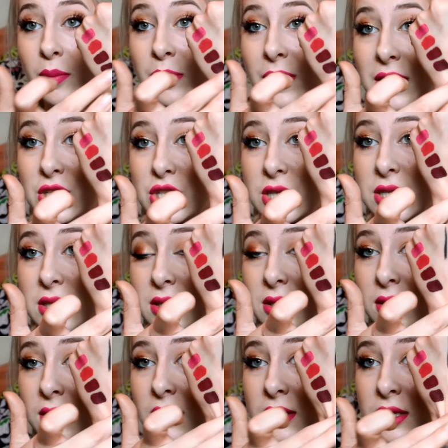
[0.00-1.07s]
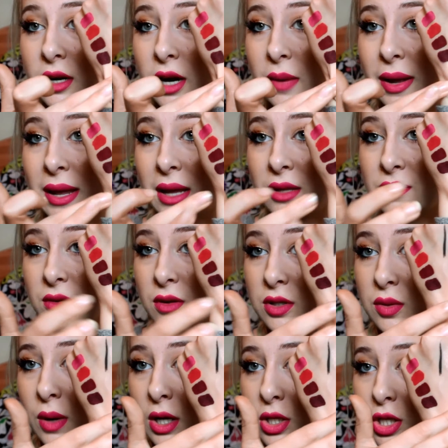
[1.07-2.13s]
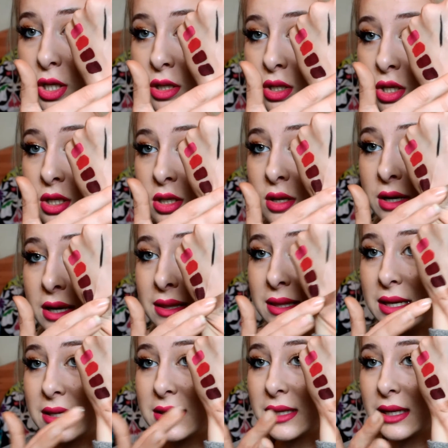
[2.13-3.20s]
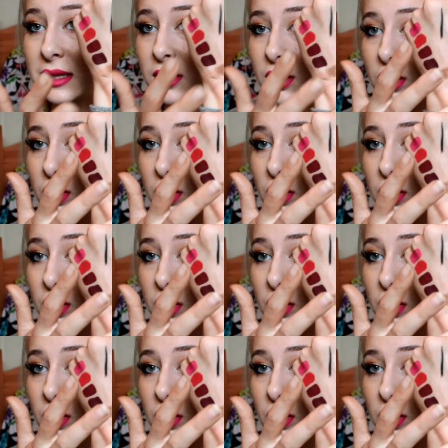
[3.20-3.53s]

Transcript: But just, sorry, my hand's full of swatches. Just look at these. Like, they're